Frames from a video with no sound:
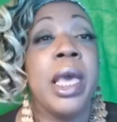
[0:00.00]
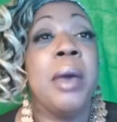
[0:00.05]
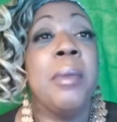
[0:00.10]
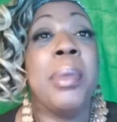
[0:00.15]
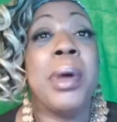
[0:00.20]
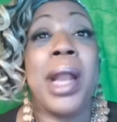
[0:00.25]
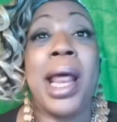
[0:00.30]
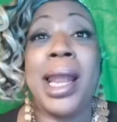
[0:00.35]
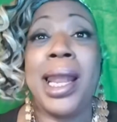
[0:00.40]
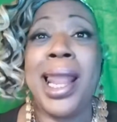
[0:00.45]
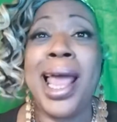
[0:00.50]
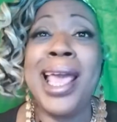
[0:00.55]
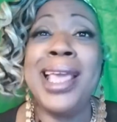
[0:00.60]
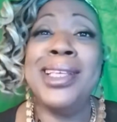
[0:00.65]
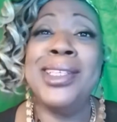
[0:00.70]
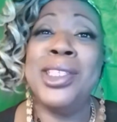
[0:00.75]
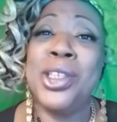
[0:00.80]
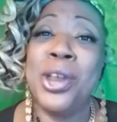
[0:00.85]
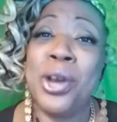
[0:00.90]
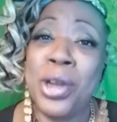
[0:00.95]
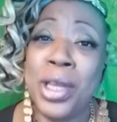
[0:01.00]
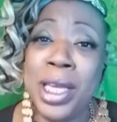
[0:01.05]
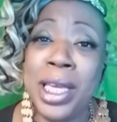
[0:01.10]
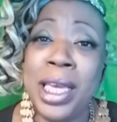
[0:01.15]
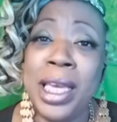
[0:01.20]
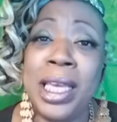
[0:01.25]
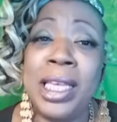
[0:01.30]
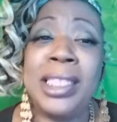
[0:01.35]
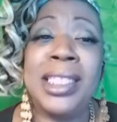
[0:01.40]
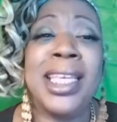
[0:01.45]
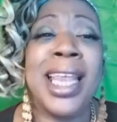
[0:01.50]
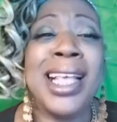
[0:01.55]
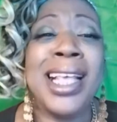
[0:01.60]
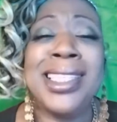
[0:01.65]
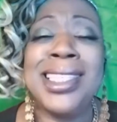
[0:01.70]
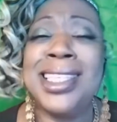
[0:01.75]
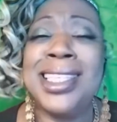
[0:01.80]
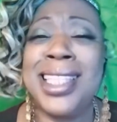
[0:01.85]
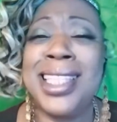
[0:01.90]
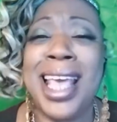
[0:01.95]
But I like Sir King. See, that's
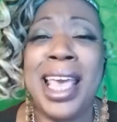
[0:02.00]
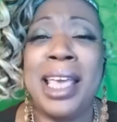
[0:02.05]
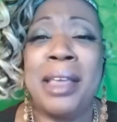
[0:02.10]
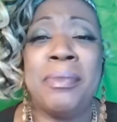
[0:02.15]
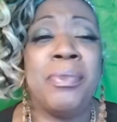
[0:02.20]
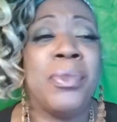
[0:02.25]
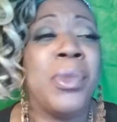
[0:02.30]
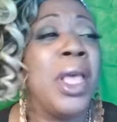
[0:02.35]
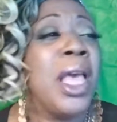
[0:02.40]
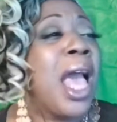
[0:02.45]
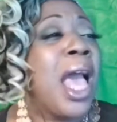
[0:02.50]
the thing.